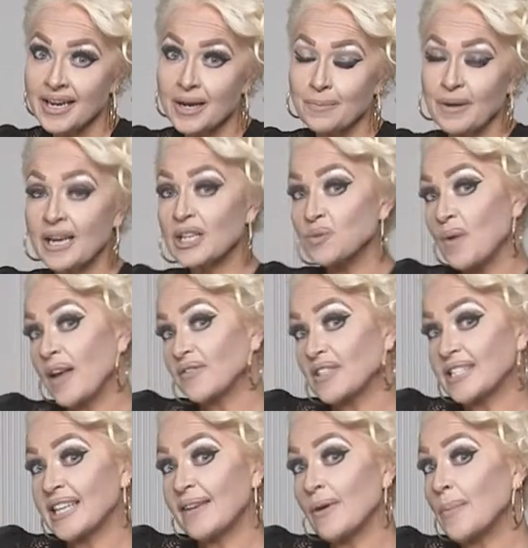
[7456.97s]
because we have to
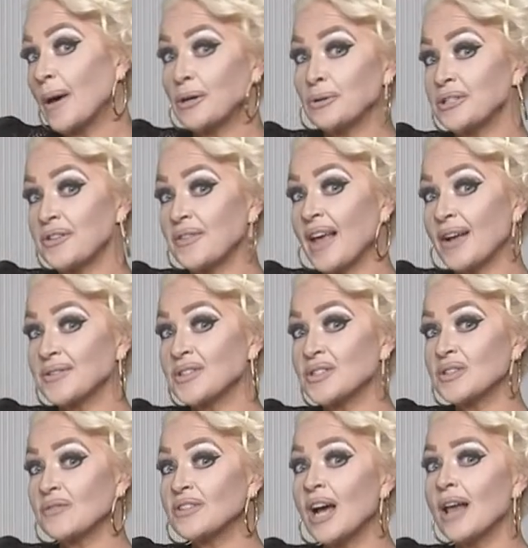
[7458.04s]
save up hundreds of thousands
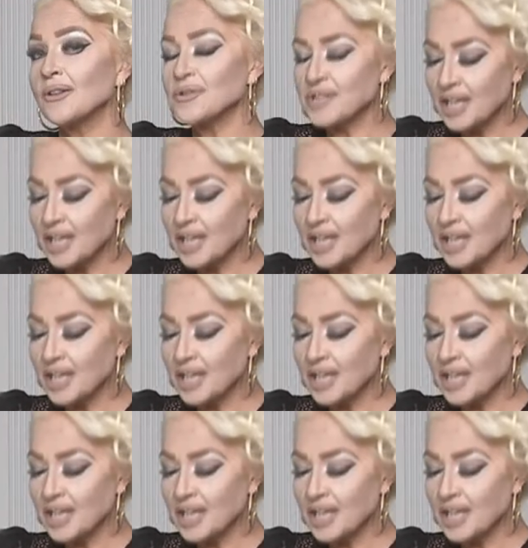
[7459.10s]
of dollars.